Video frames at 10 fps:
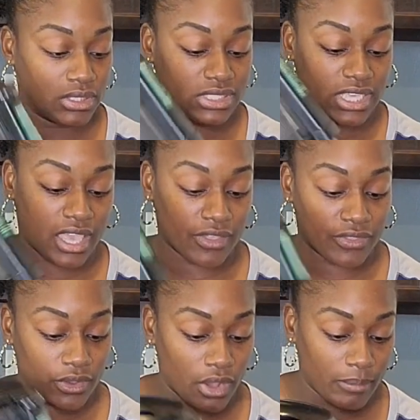
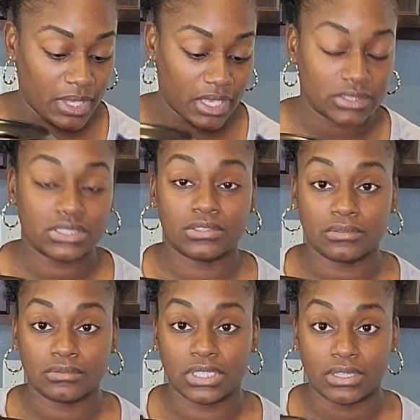together,
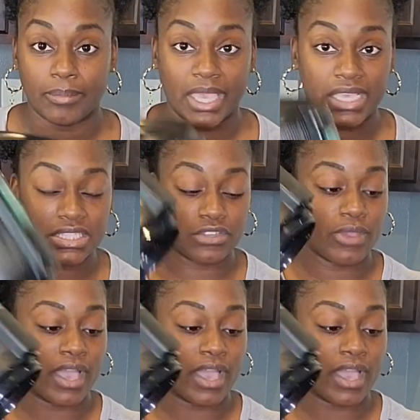to the base, you